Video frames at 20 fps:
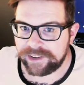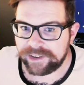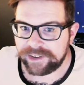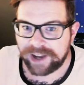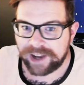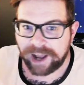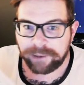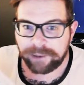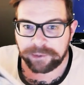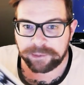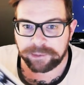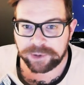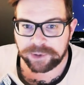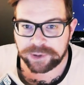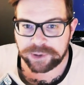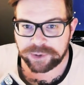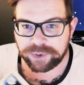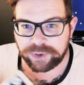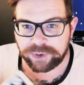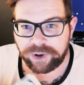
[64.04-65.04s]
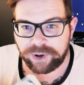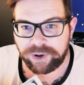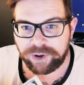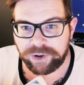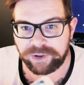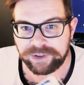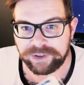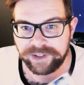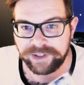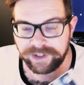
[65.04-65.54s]
comic book store
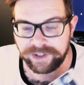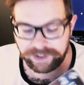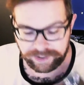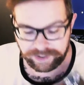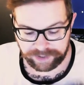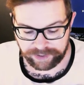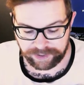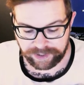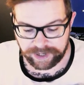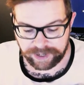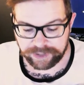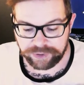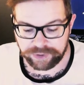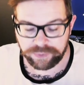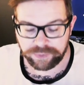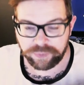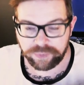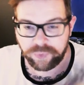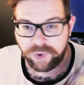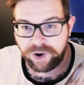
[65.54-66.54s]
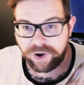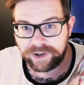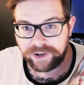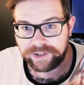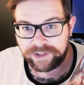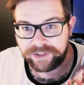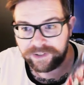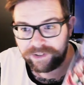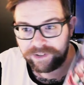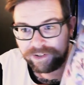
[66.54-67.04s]
called, and you
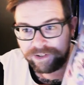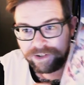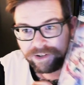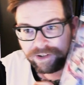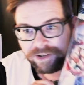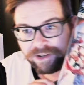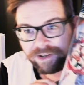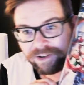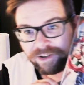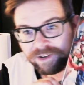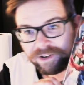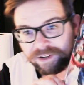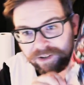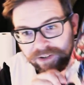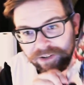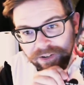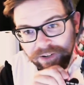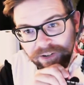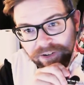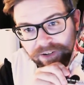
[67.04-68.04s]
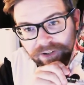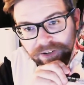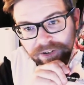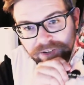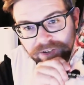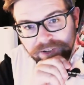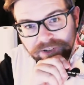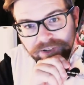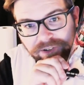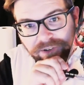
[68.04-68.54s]
won.
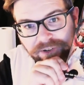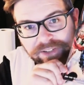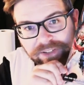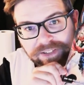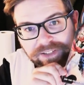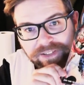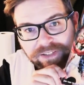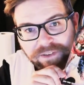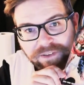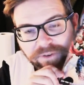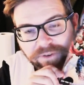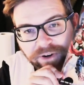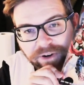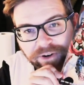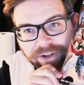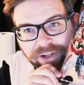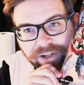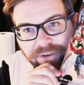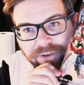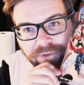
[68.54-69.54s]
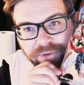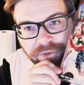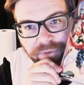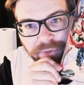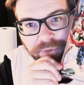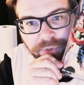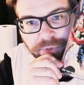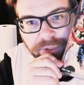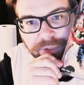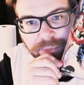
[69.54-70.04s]
So this is the variant cover
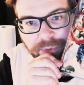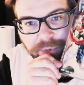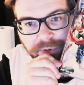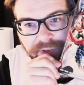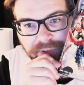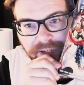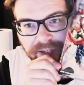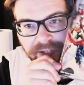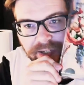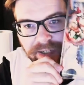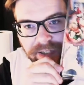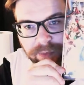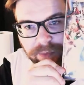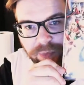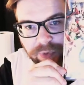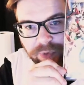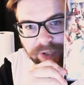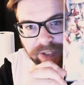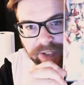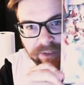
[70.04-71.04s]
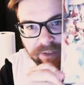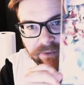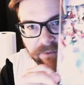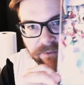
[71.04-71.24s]
for Rebirth that I ended up winning.